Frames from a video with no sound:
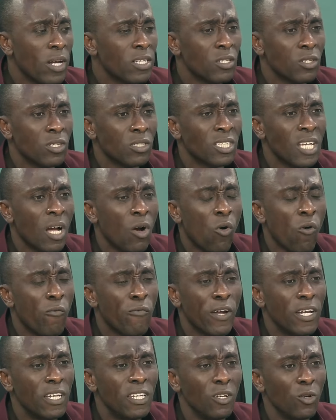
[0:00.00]

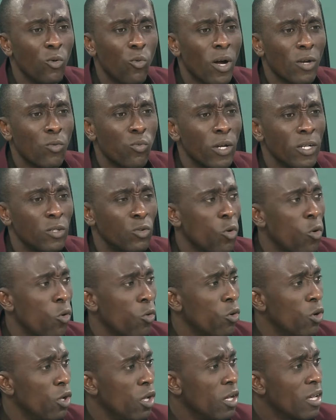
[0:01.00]
Sankofa deal, what went on.
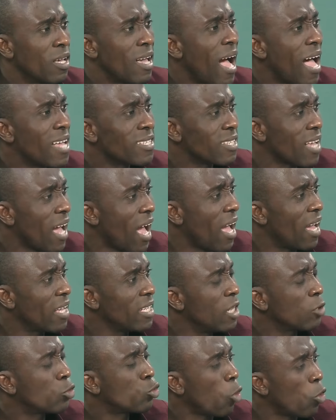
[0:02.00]
Gaza,
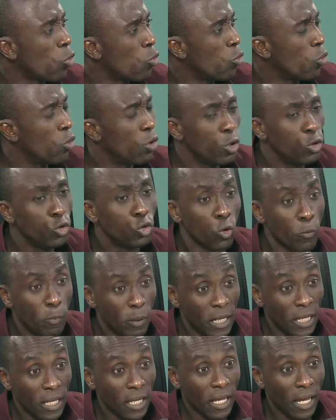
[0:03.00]
your tunnel,
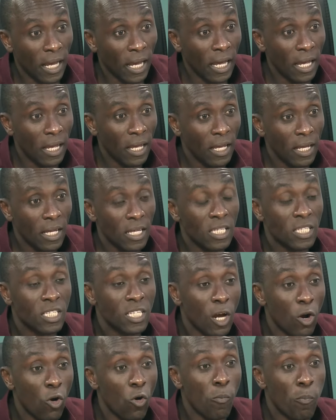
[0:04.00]
Jubilee,
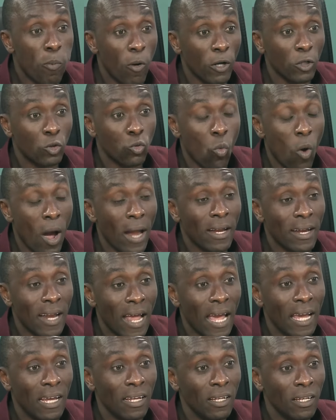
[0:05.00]

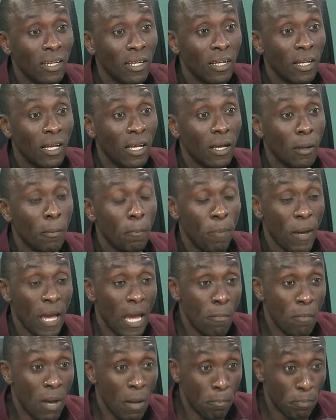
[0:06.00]
0.19 per
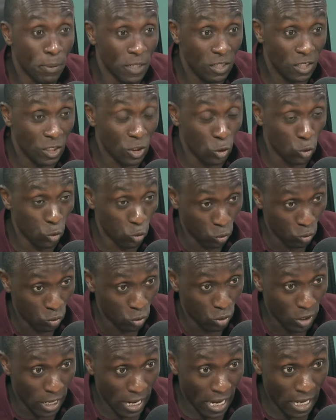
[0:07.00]
MMBTU,
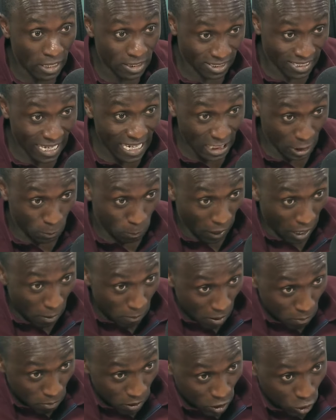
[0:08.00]
cent per
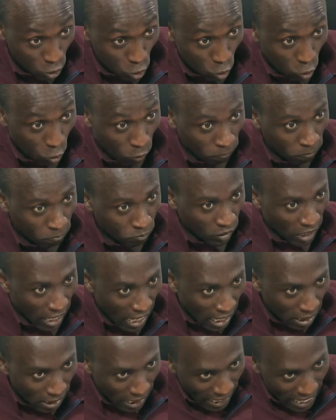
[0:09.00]
MMBTU.
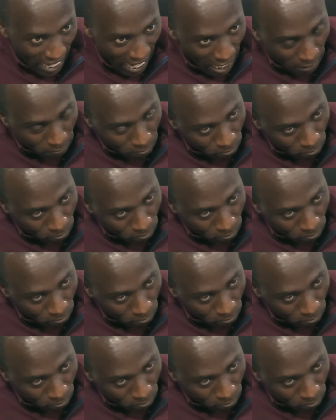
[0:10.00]
Nanaya,